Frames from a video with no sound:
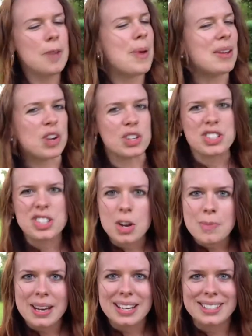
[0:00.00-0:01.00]
But I've got
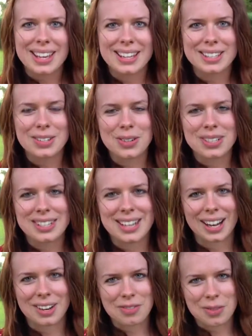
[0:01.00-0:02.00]
so many exciting stories to
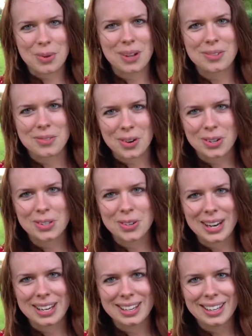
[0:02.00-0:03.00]
tell you from the world of
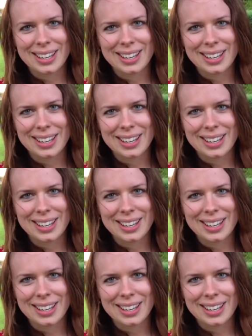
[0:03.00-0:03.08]
forestry.